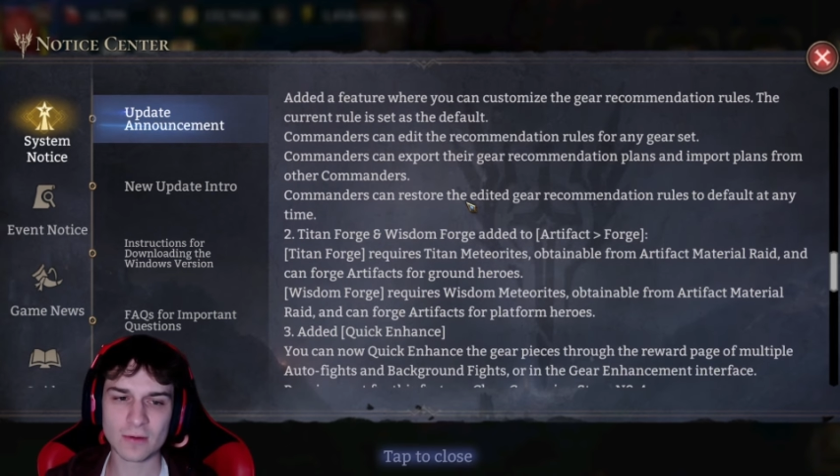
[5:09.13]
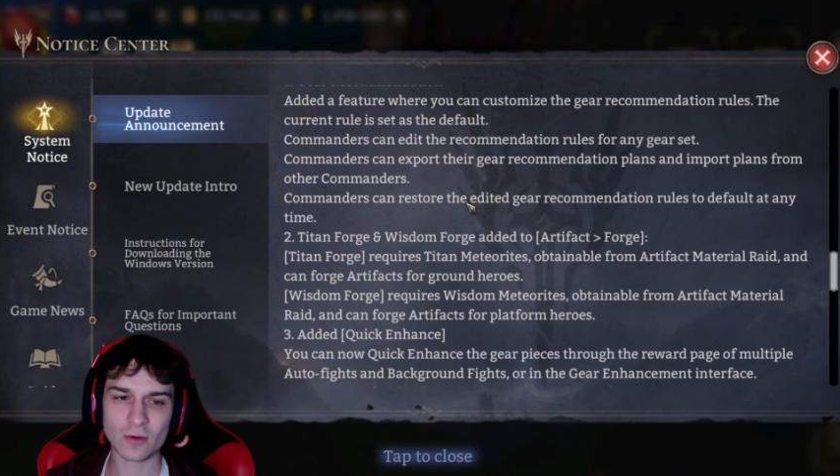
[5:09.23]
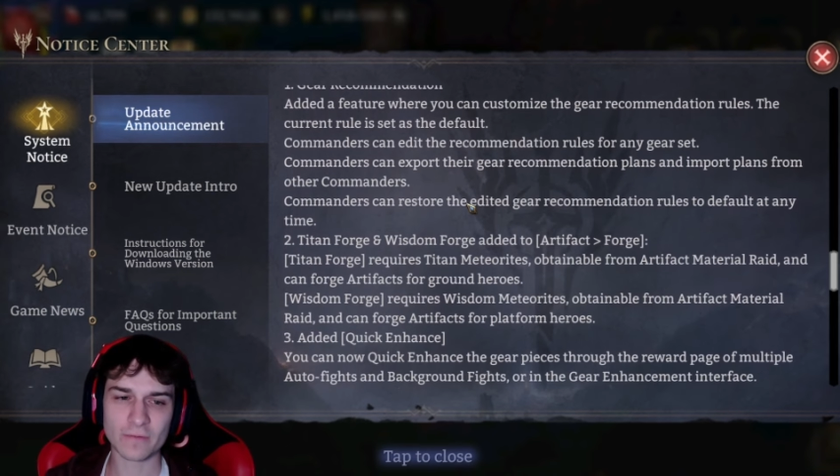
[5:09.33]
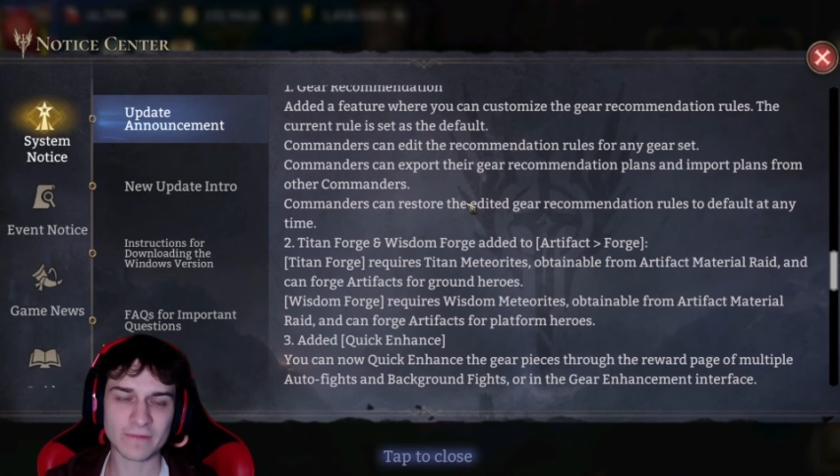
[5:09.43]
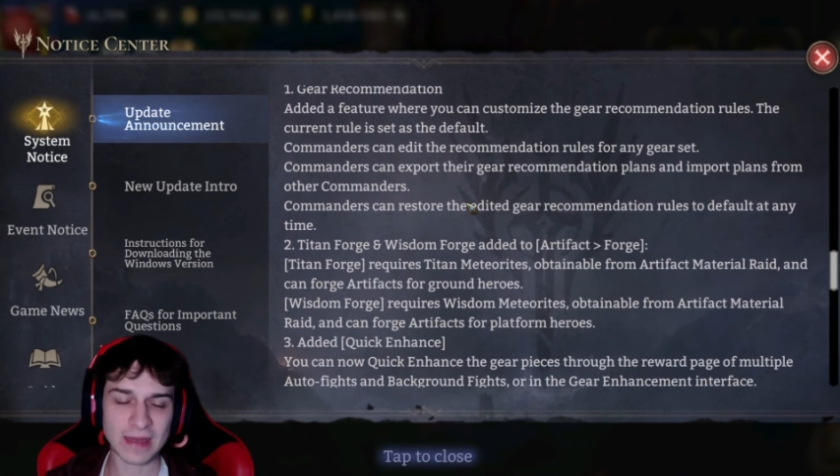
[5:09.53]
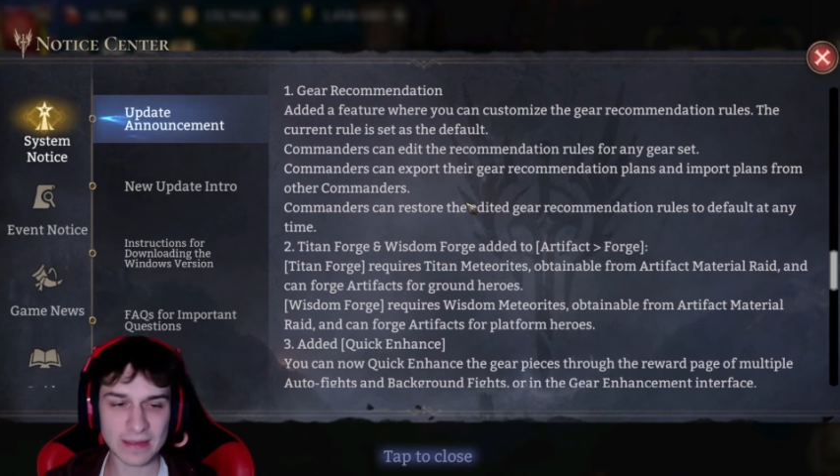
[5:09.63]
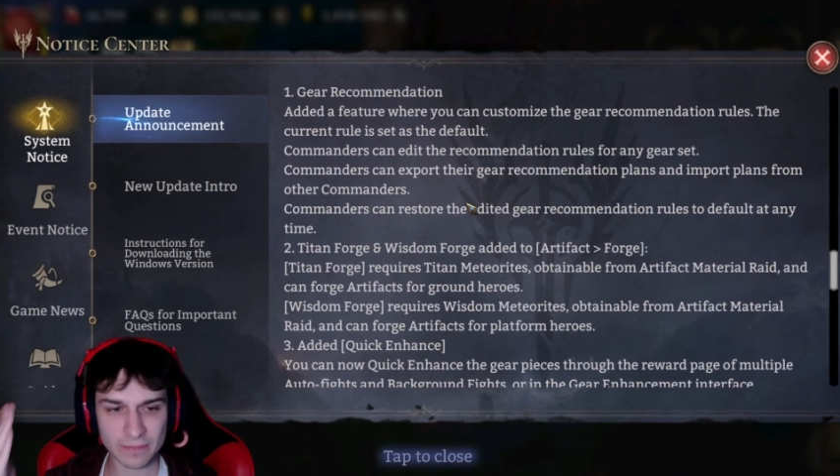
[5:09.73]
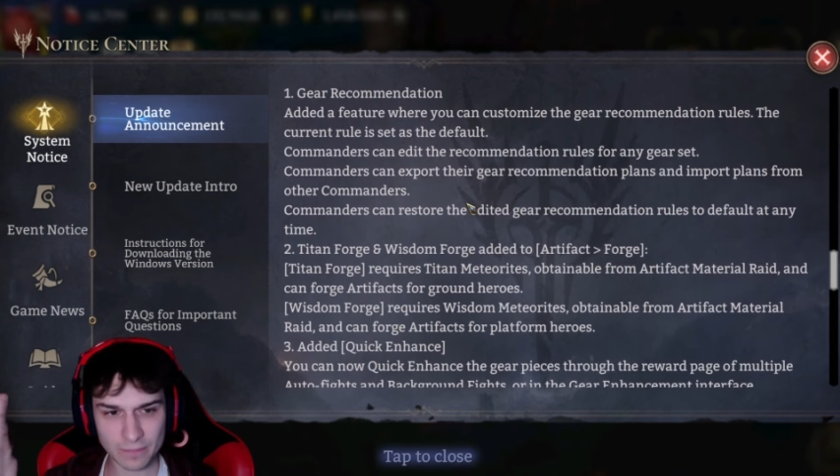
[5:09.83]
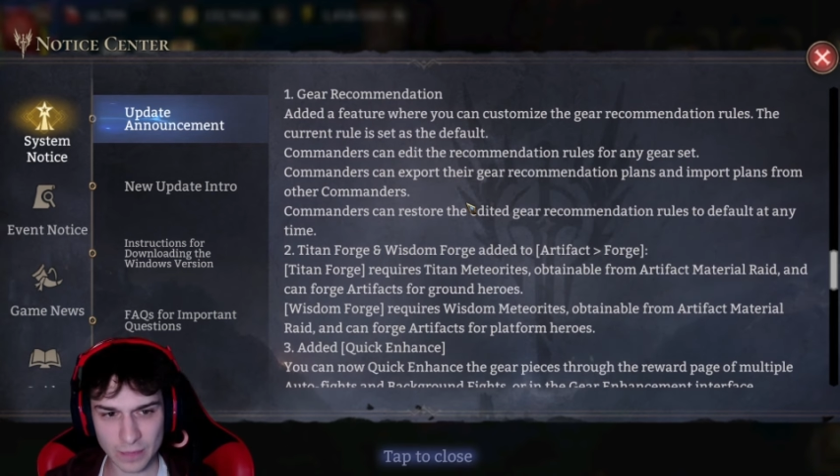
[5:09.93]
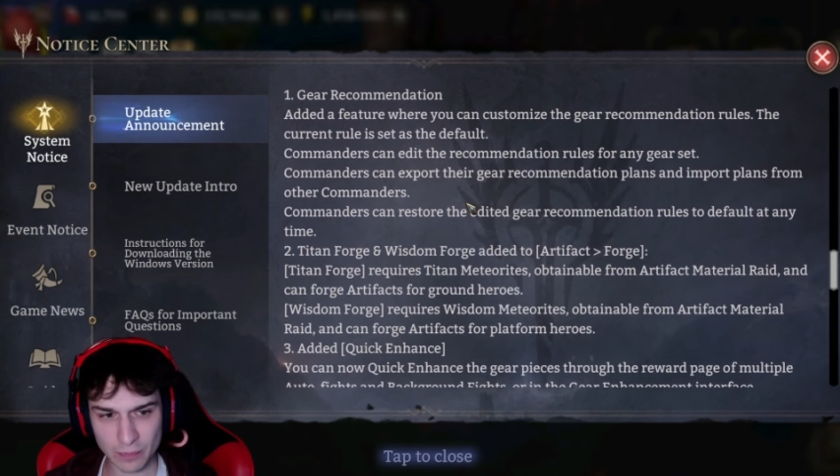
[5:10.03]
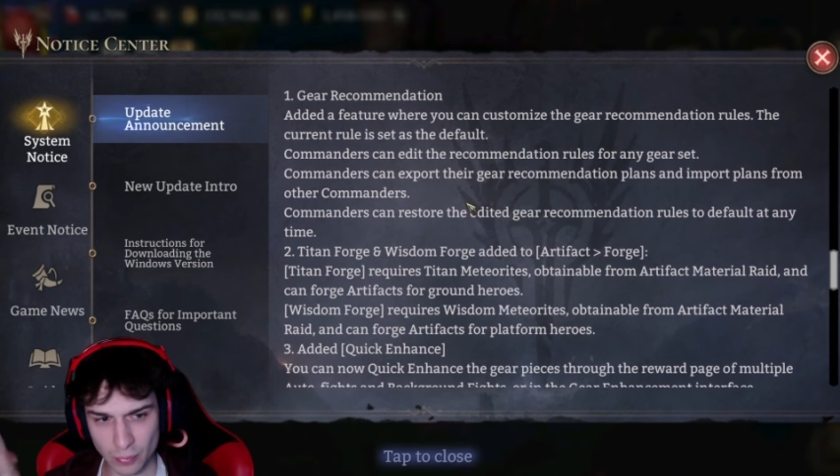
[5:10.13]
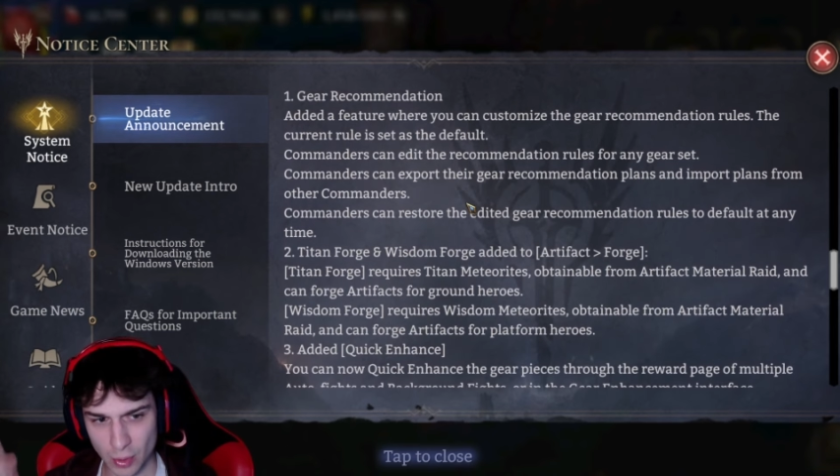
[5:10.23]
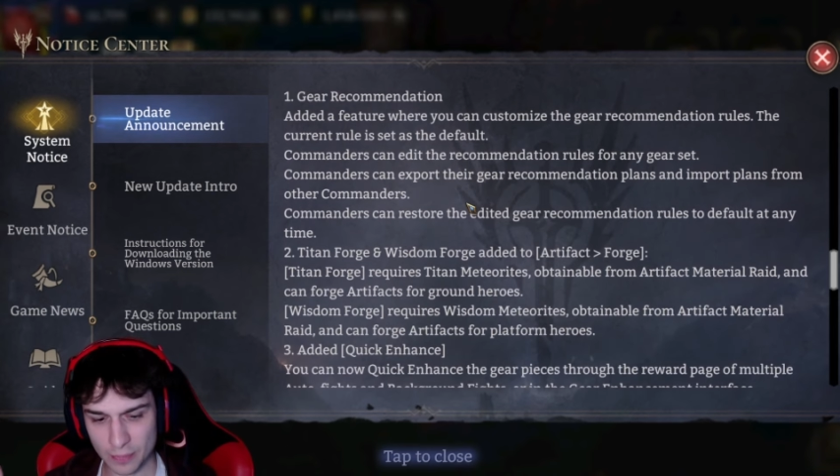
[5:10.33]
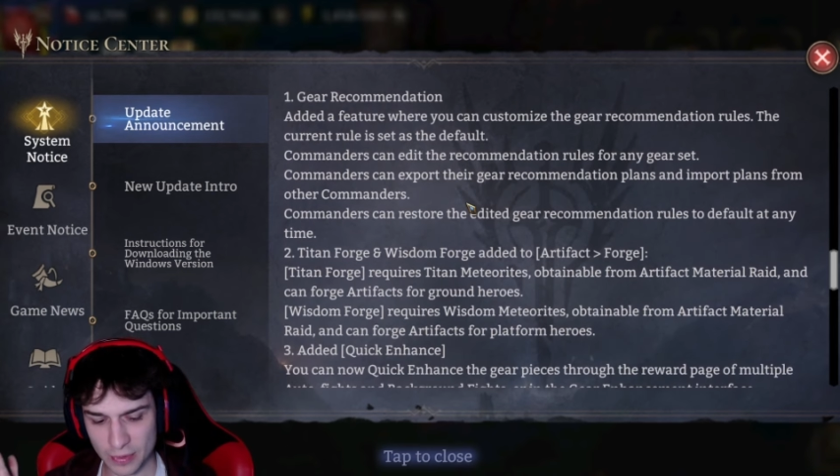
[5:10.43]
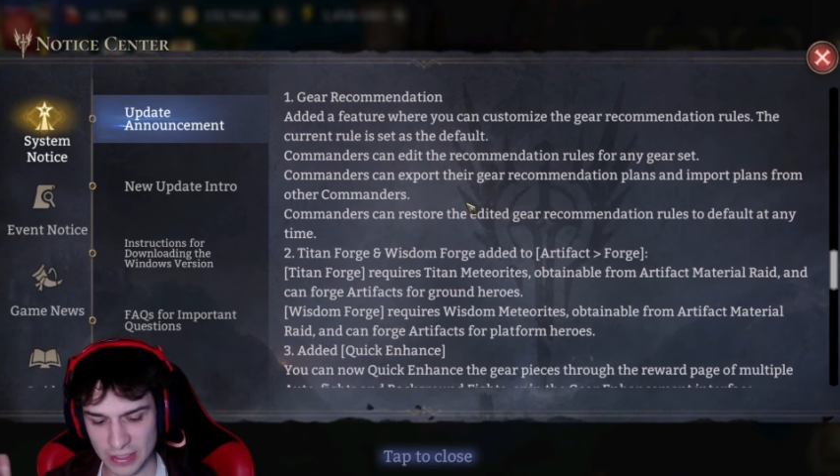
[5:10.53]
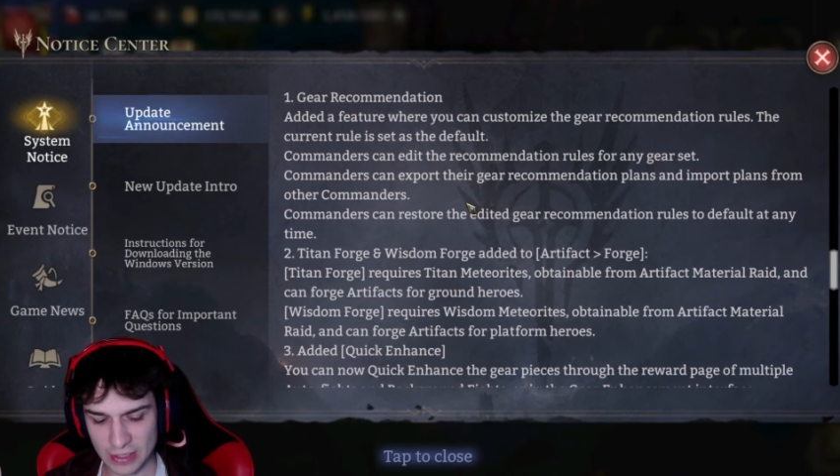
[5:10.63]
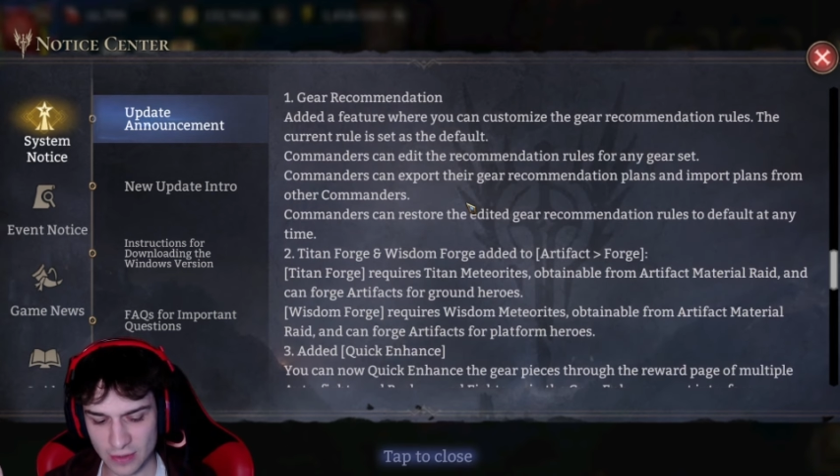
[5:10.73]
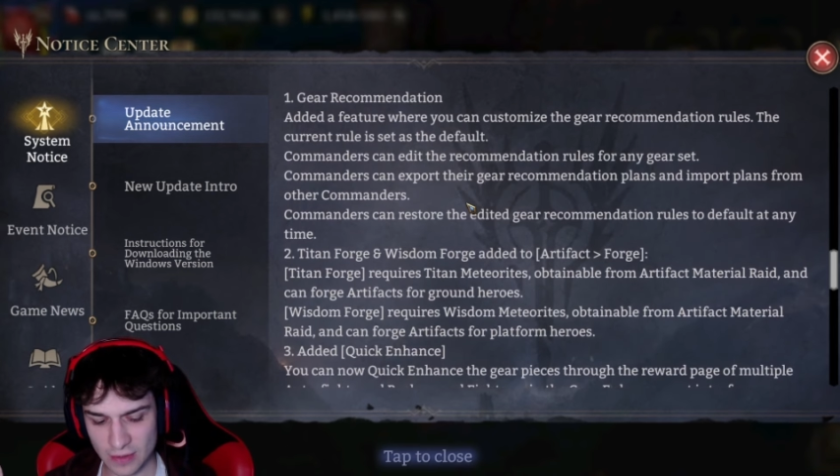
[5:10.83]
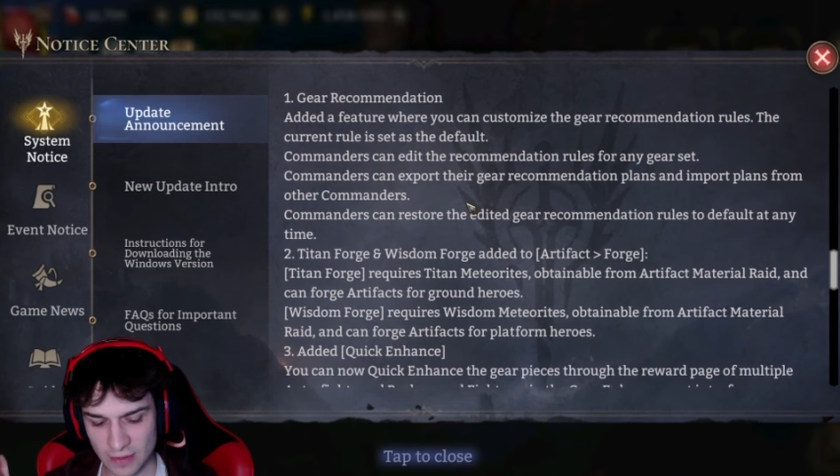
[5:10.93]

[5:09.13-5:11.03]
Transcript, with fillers: or find the proper gear